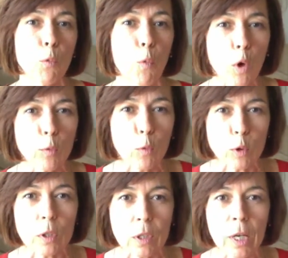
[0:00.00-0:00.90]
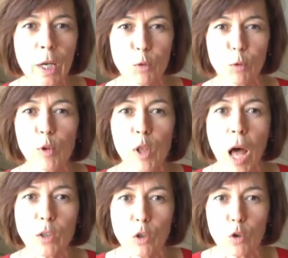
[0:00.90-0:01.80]
What was a sort of
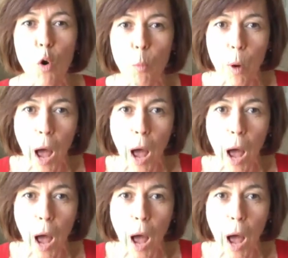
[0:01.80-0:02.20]
last drop?